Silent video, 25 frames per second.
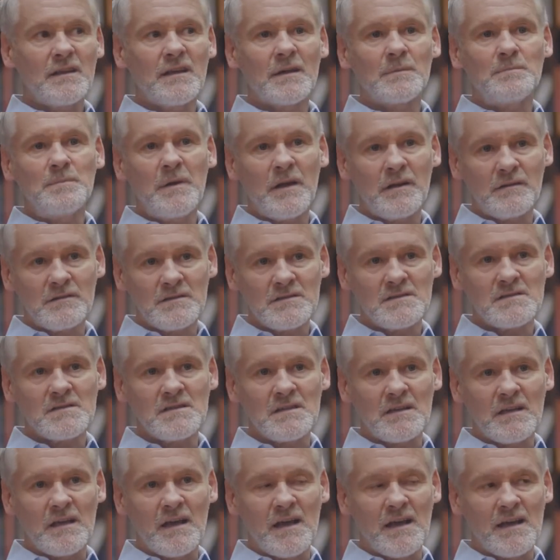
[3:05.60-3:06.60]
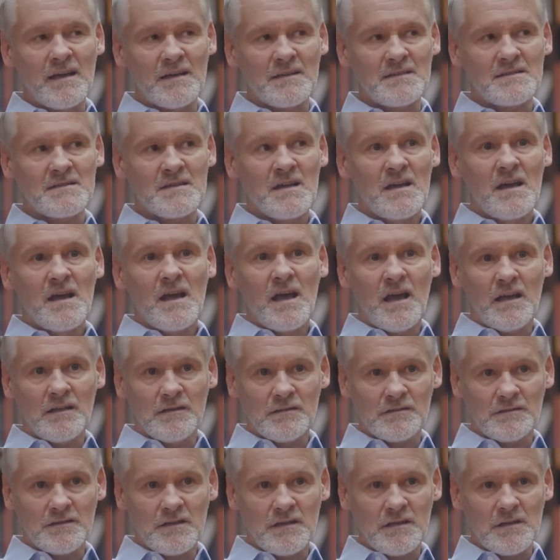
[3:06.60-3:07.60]
at parenting as a
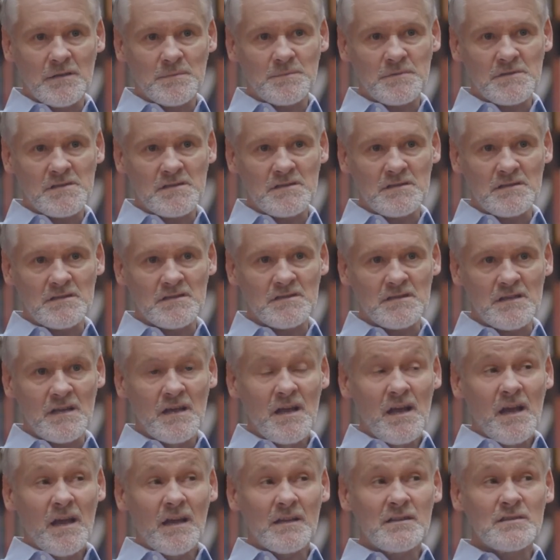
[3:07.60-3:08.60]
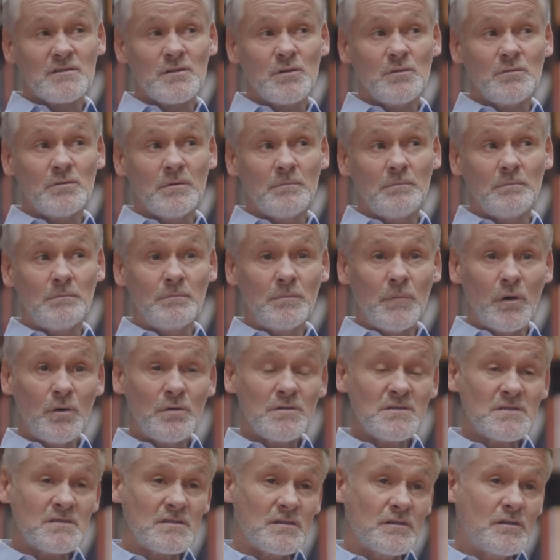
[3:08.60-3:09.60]
learning opportunity. And so
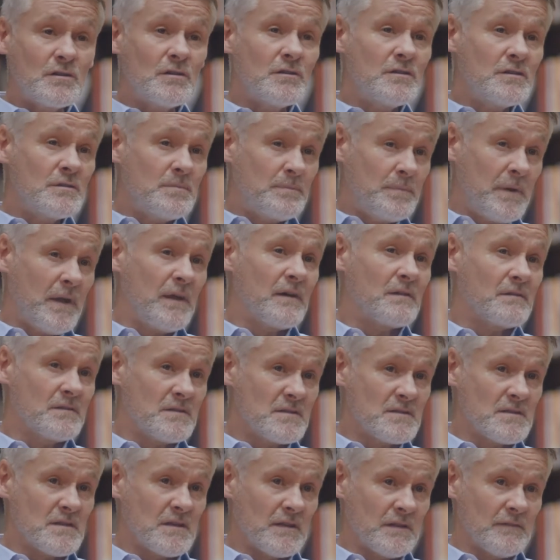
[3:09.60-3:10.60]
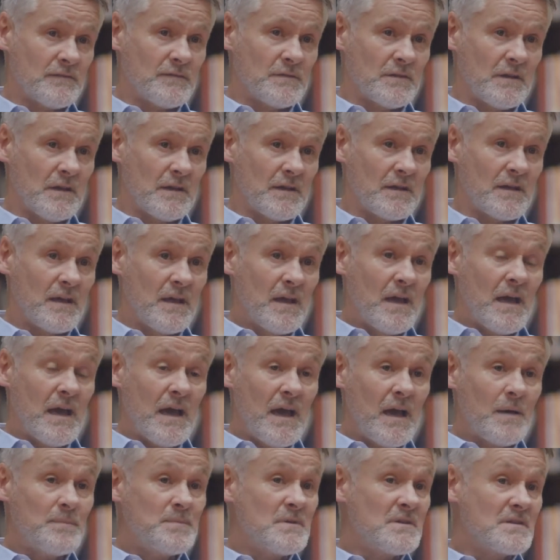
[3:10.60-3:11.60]
most good parenting, if you like,
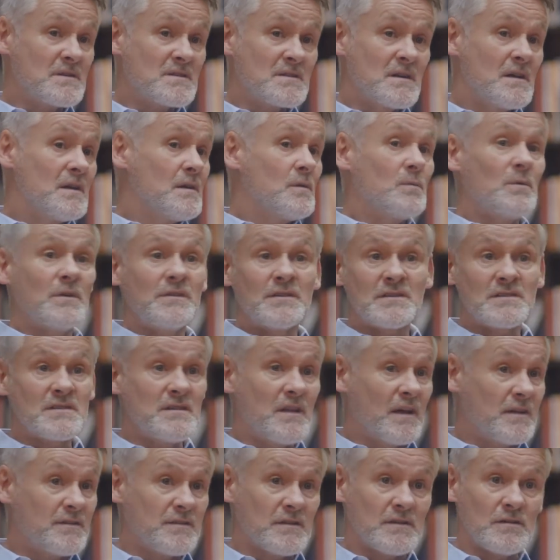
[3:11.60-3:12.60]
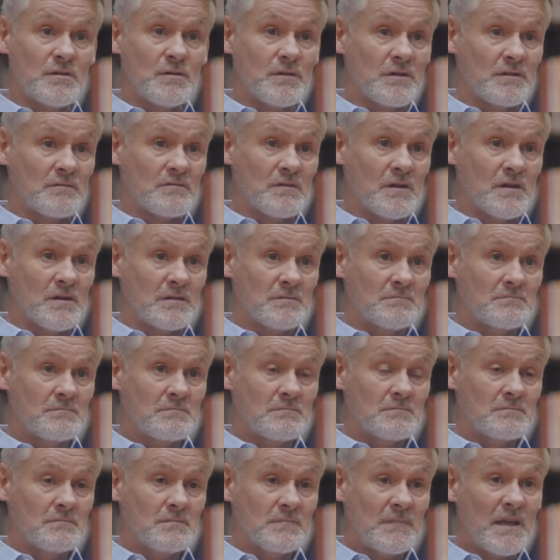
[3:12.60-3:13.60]
happens when there's nothing going wrong.
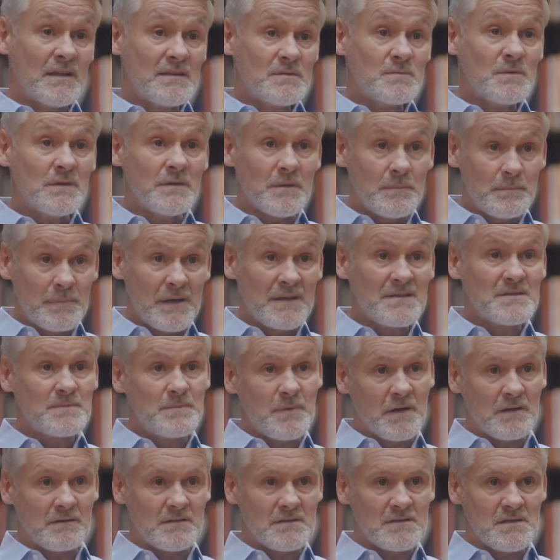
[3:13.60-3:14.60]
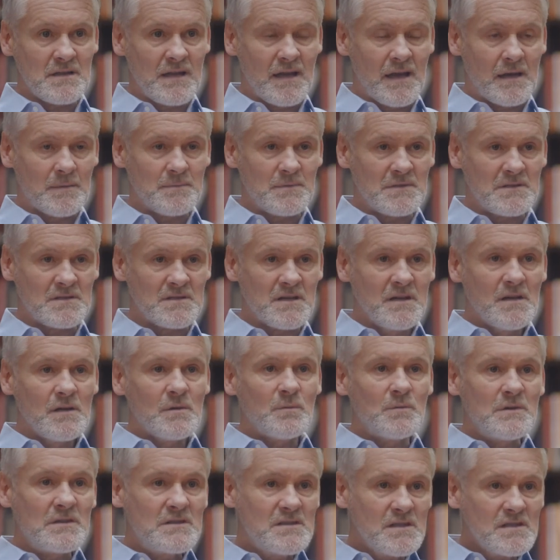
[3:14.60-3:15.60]
That's when the best parenting happens.
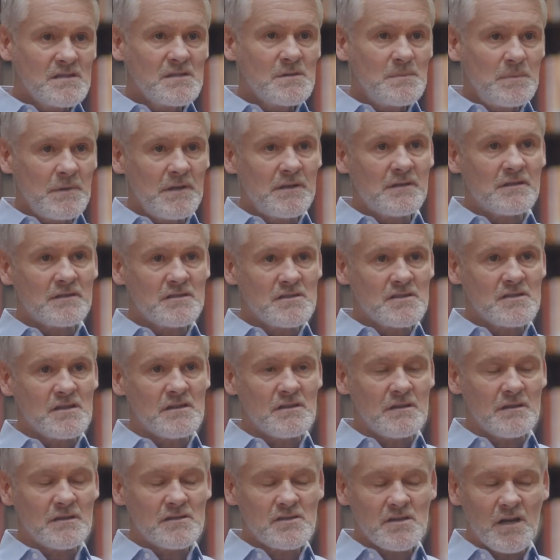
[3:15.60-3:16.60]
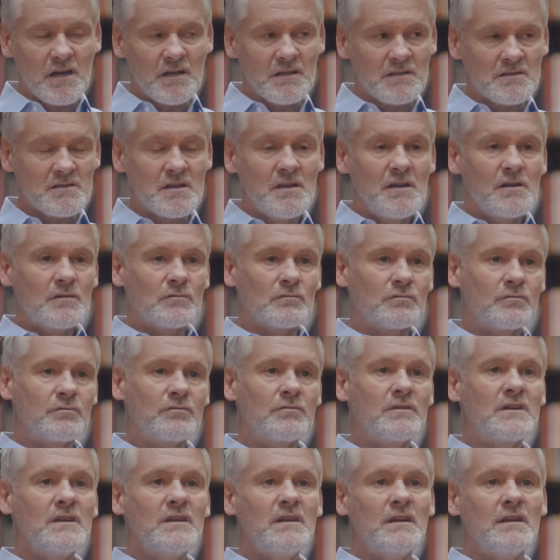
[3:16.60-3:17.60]
We discipline our child
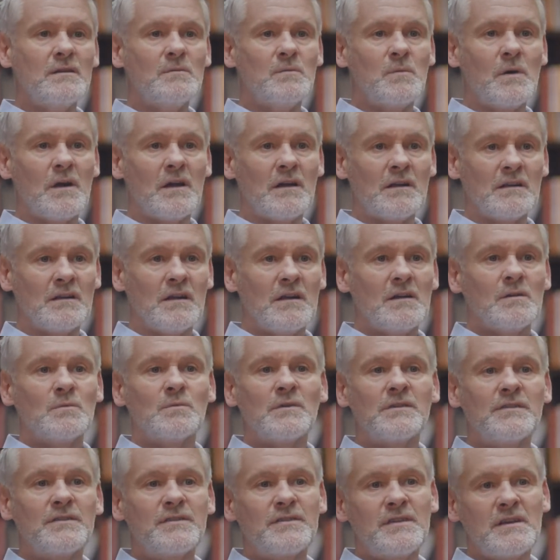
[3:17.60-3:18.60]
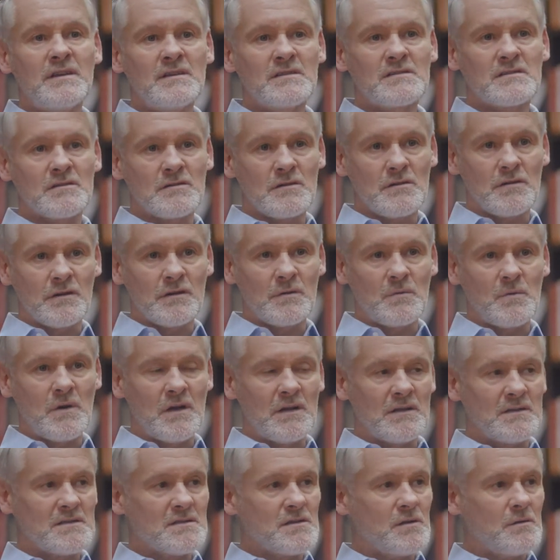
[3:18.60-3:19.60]
really well when things are going
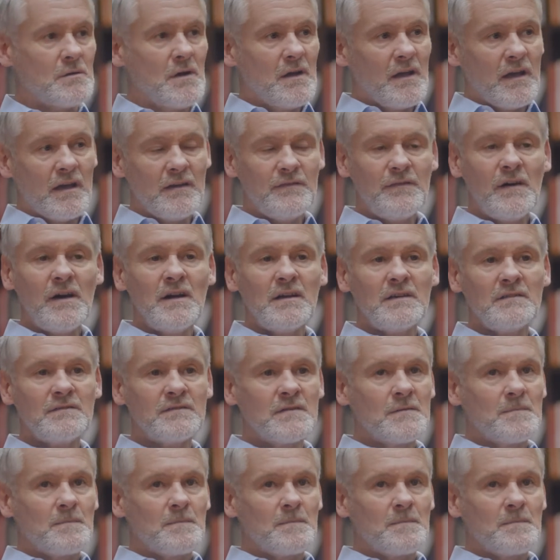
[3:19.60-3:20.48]
well. So if I've